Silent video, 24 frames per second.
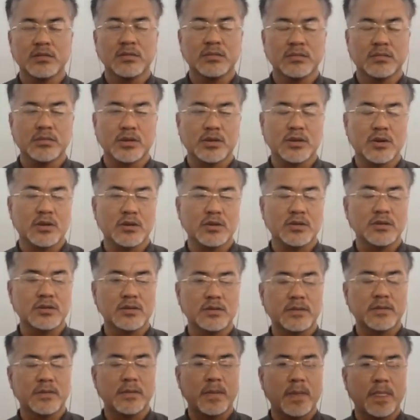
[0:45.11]
because
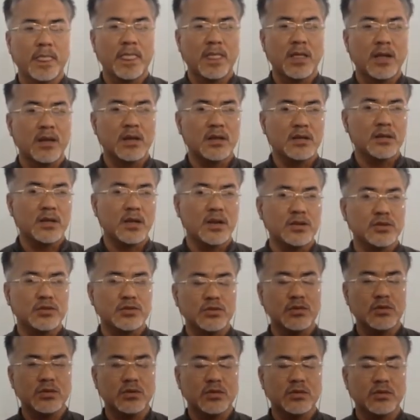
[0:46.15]
there is
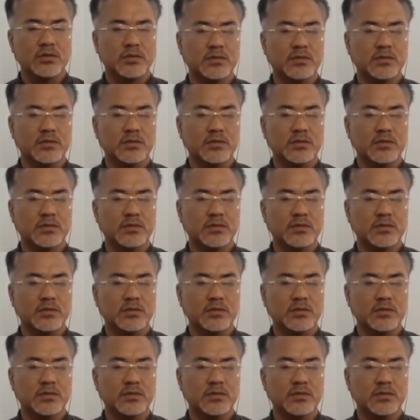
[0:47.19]
no